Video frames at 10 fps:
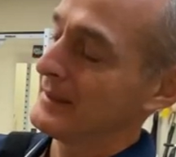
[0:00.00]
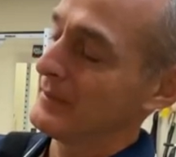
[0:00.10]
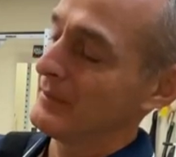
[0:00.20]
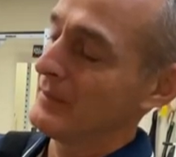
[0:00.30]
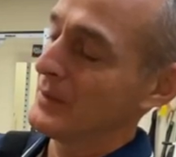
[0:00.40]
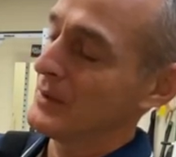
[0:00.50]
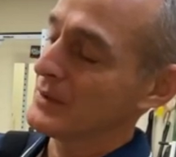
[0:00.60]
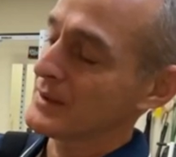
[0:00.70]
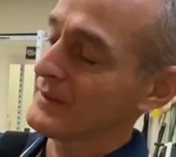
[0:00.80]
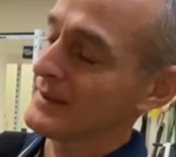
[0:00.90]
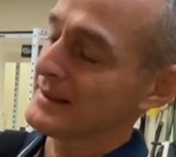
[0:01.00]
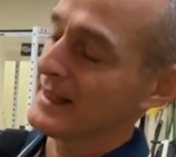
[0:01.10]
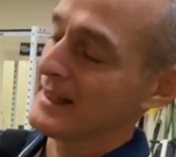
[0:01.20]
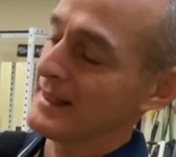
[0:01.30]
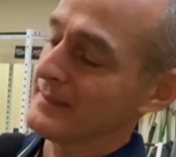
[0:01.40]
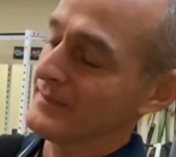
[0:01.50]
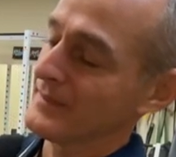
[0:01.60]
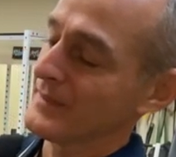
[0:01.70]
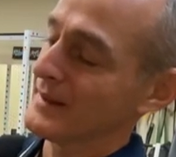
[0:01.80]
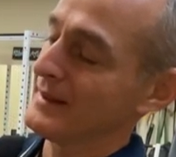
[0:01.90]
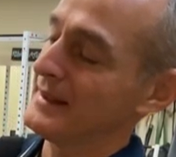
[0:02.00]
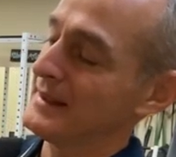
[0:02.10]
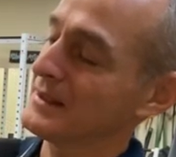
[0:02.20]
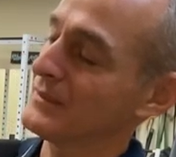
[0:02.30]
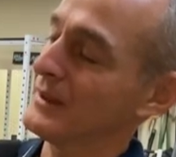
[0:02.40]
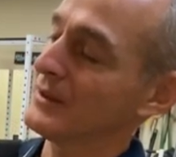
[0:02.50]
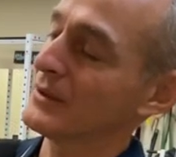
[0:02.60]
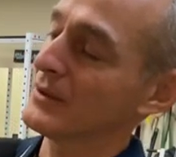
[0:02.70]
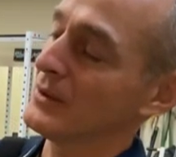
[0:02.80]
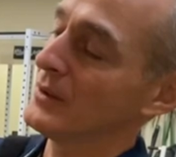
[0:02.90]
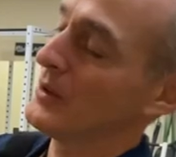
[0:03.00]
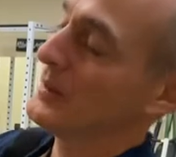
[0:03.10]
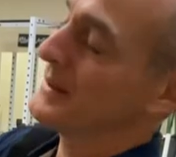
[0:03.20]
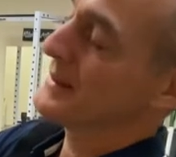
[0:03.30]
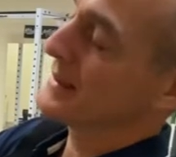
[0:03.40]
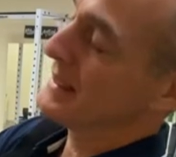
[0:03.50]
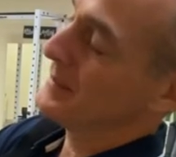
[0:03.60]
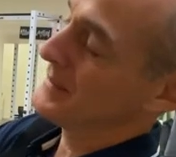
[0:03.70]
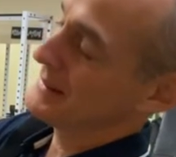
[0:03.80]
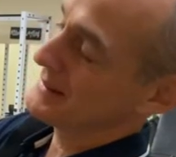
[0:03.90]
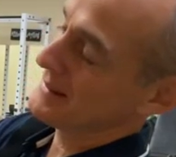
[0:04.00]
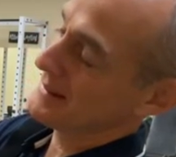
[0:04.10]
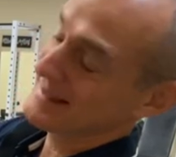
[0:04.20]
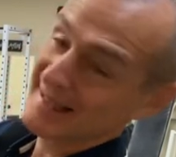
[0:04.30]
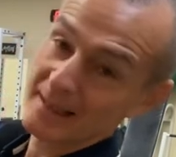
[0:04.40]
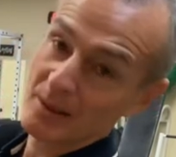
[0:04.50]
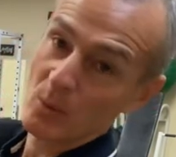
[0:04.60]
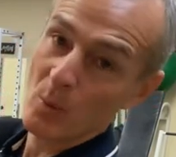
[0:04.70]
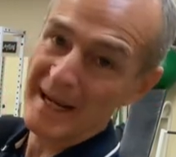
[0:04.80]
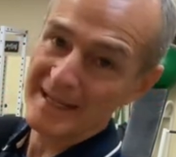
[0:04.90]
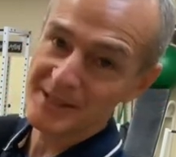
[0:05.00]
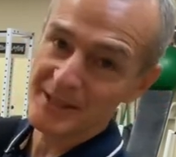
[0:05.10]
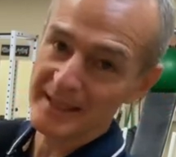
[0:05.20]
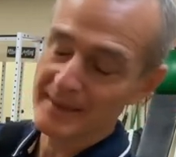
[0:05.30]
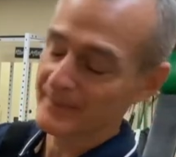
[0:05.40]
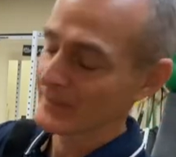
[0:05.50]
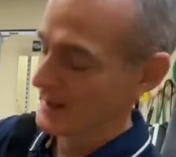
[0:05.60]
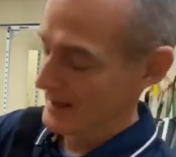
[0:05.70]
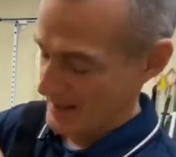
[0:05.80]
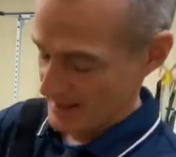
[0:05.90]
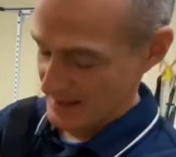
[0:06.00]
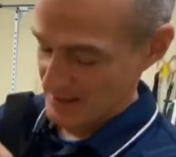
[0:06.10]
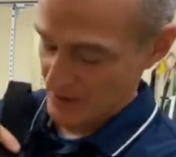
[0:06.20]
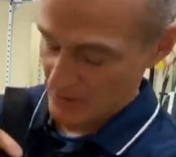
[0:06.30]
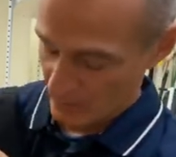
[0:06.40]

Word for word: Most of the time, this Velcro opens up into this kind of Y shape. And so